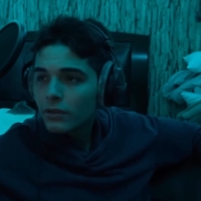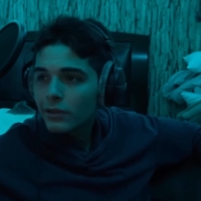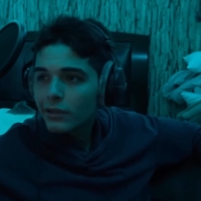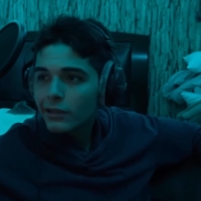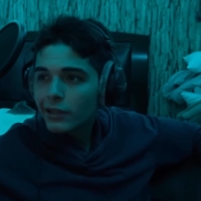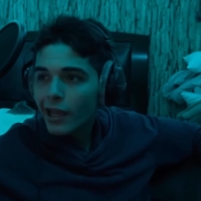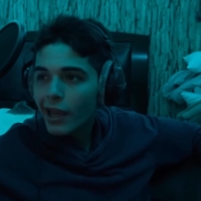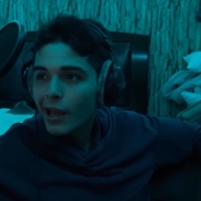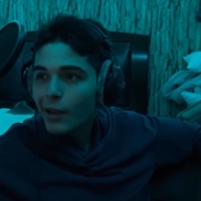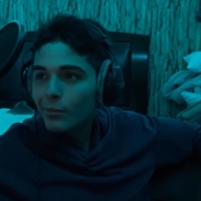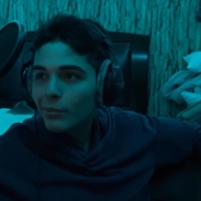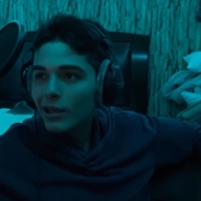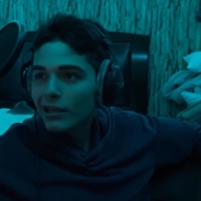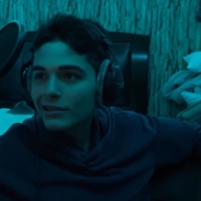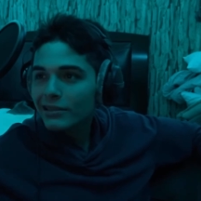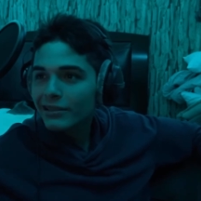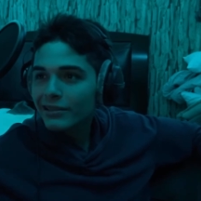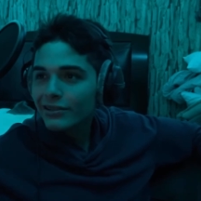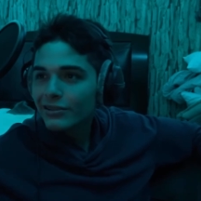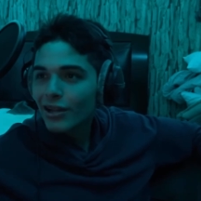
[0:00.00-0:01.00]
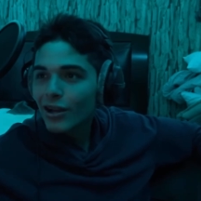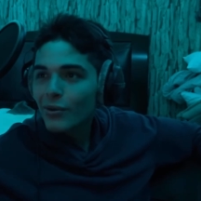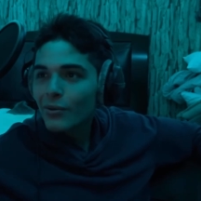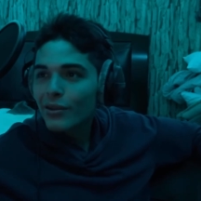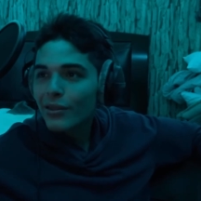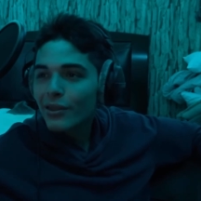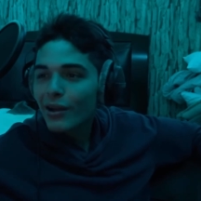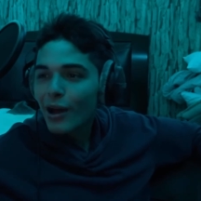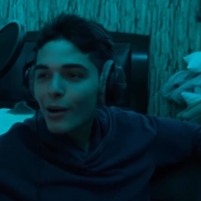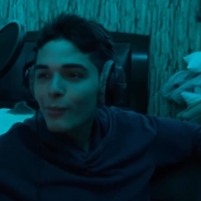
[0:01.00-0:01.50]
damn, he has a song
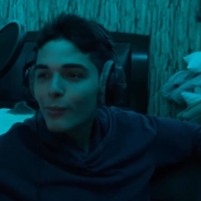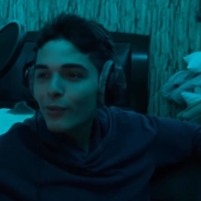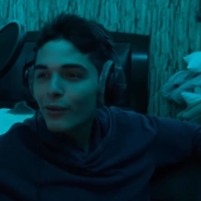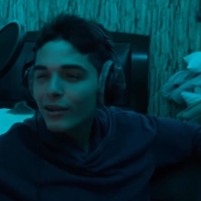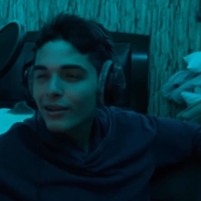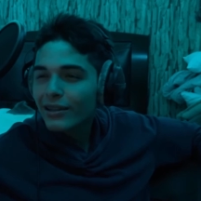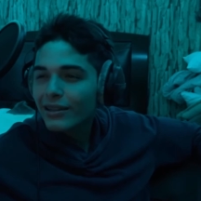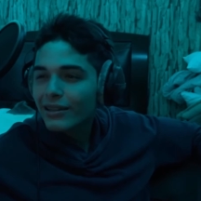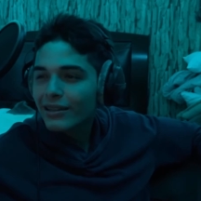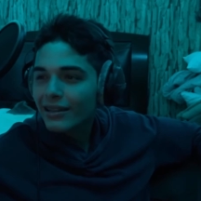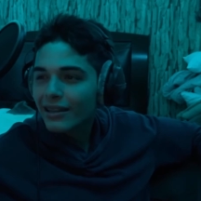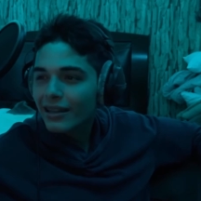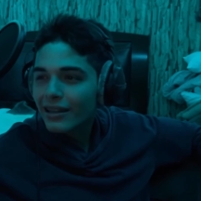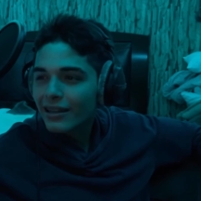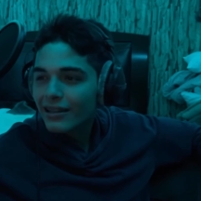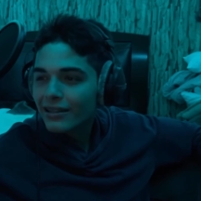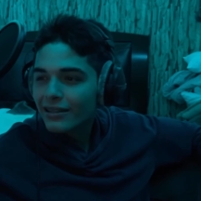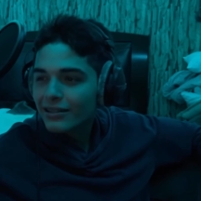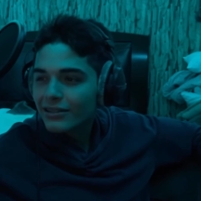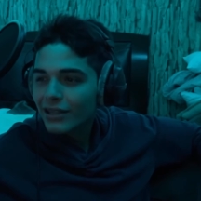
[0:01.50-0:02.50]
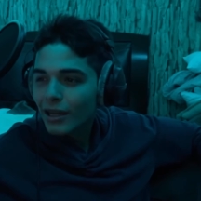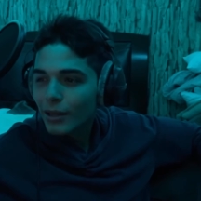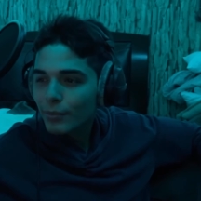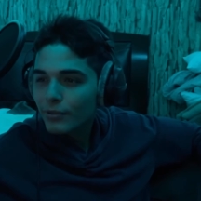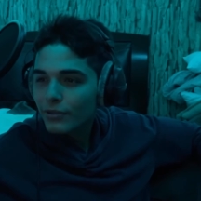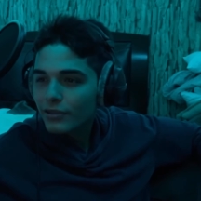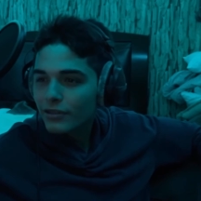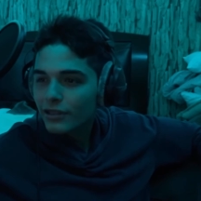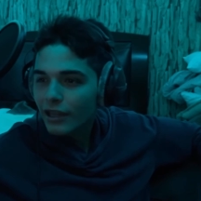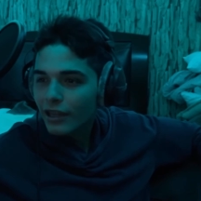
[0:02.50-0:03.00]
with Hot Boy and Annalise
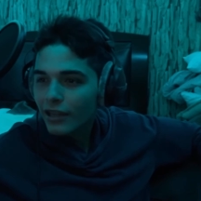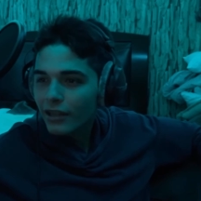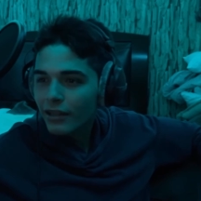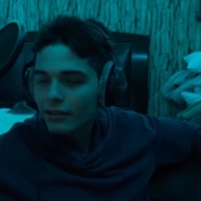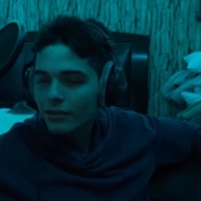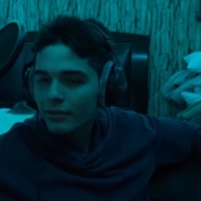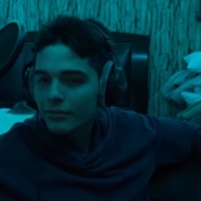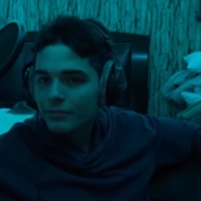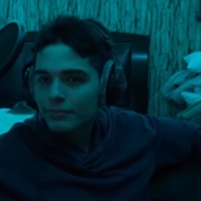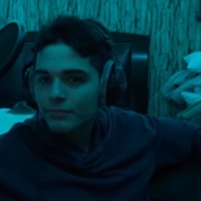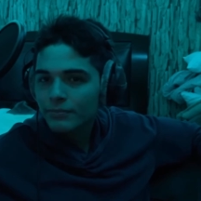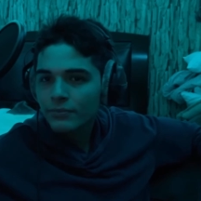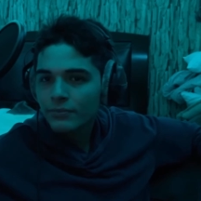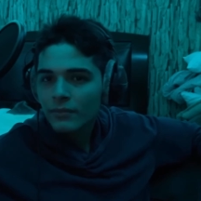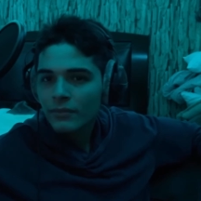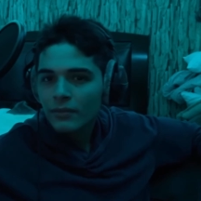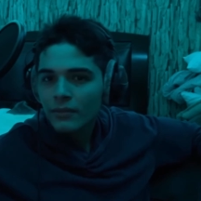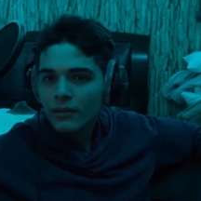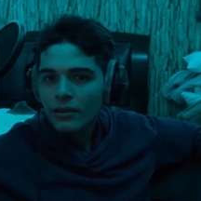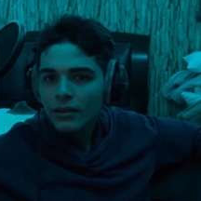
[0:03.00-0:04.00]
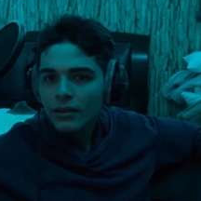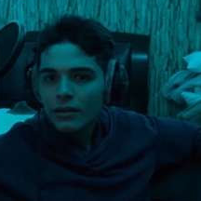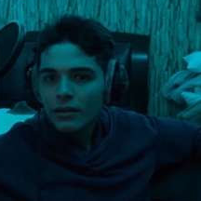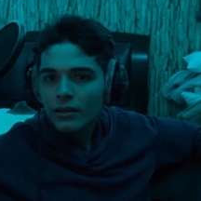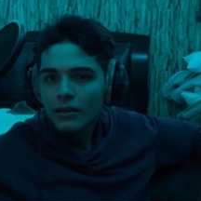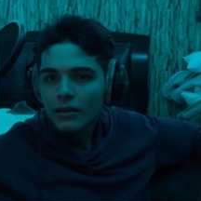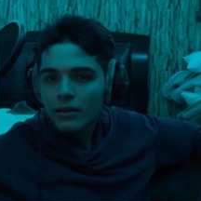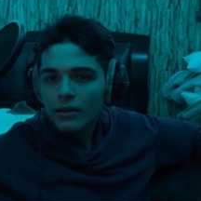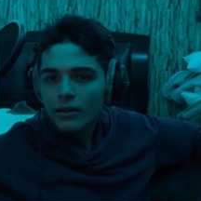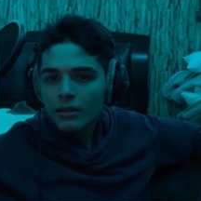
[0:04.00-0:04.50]
Chopper. Damn,
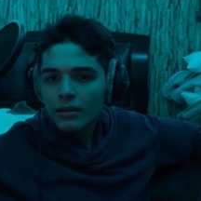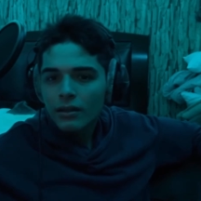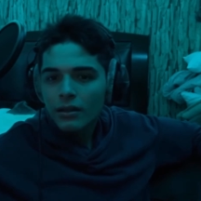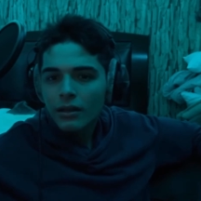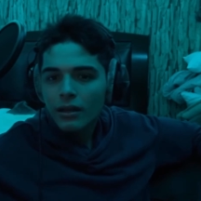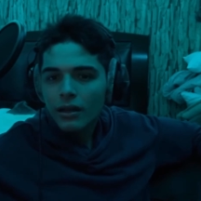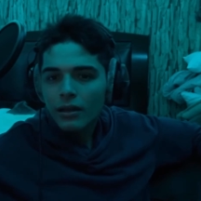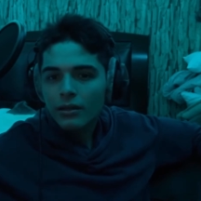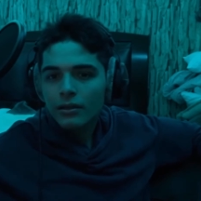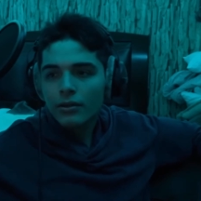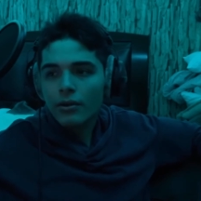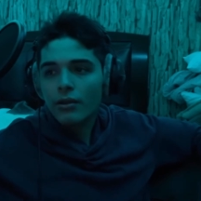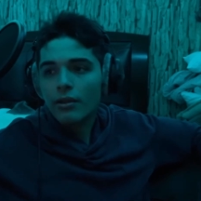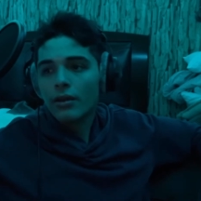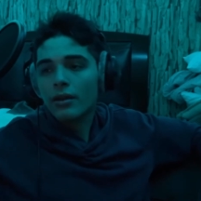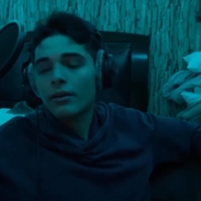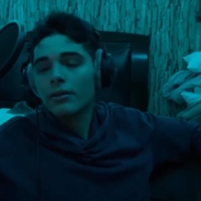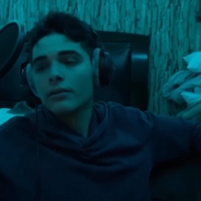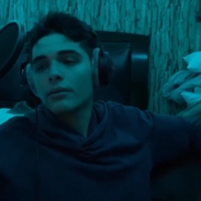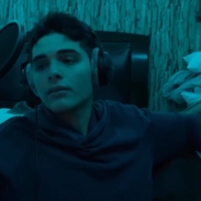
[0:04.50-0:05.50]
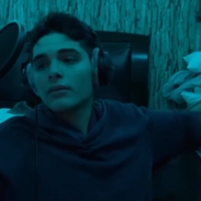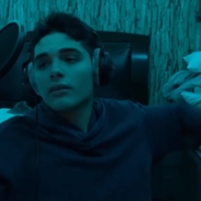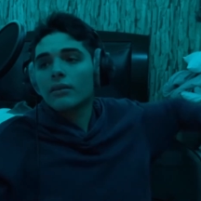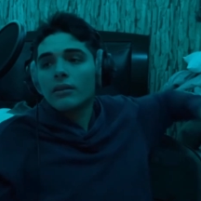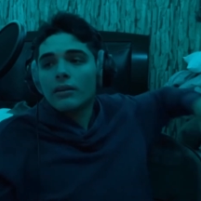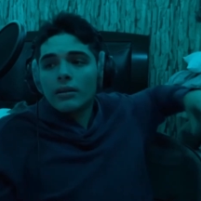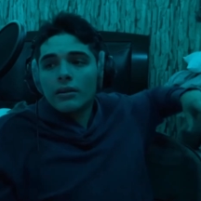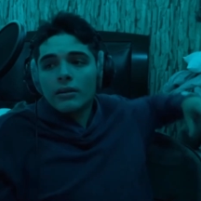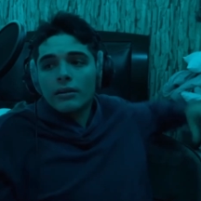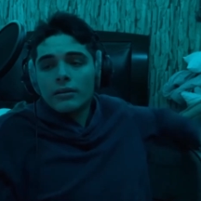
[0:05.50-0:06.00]
I didn't know that.
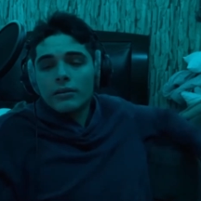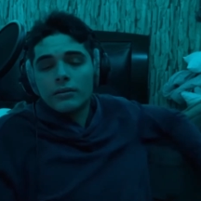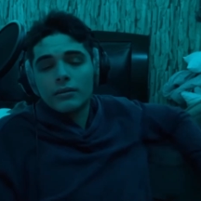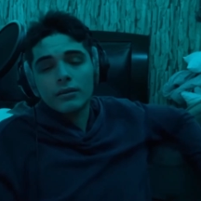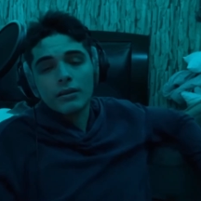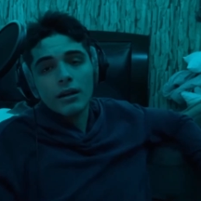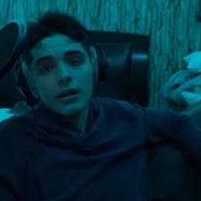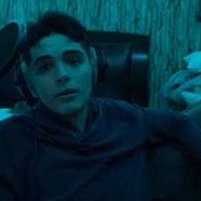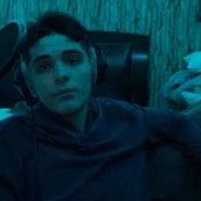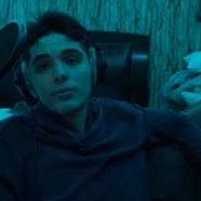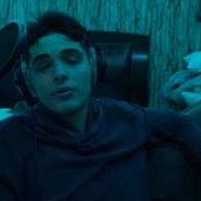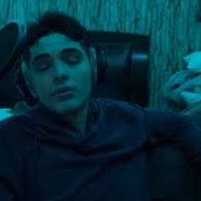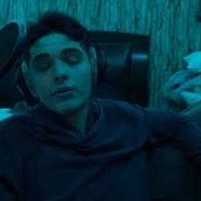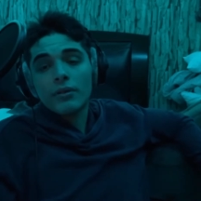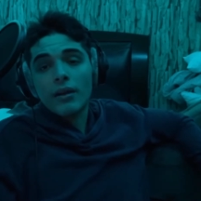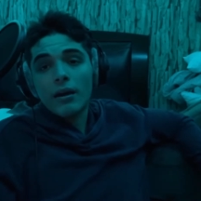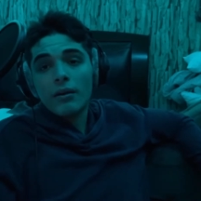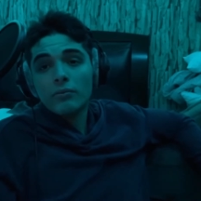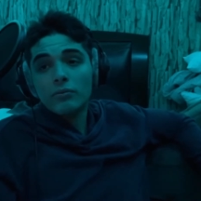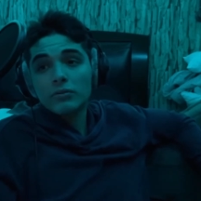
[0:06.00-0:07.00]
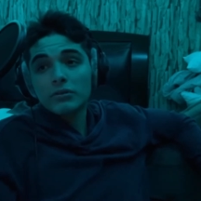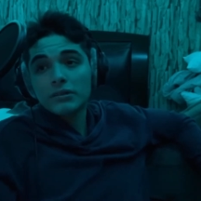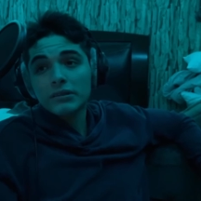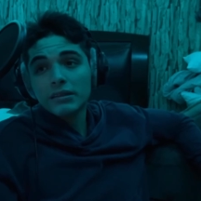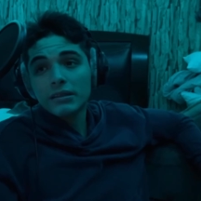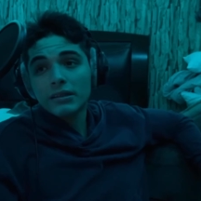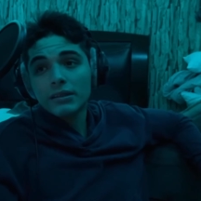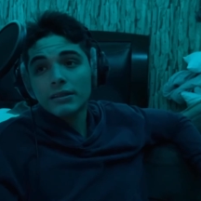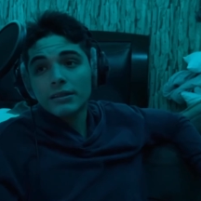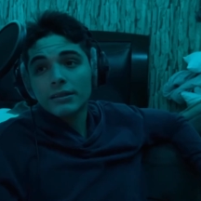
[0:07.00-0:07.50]
Uh, yeah, bro, that was
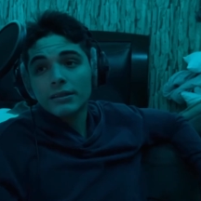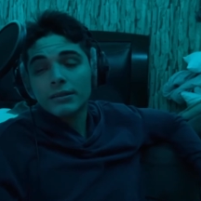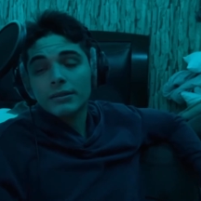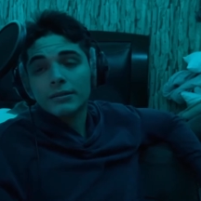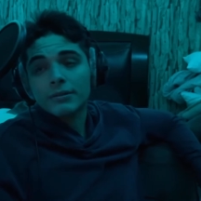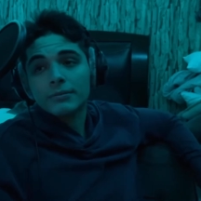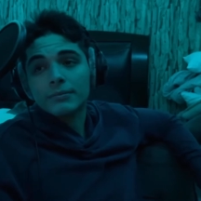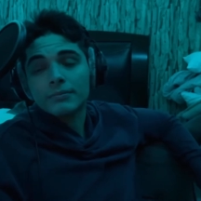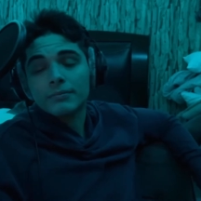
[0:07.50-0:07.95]
uh,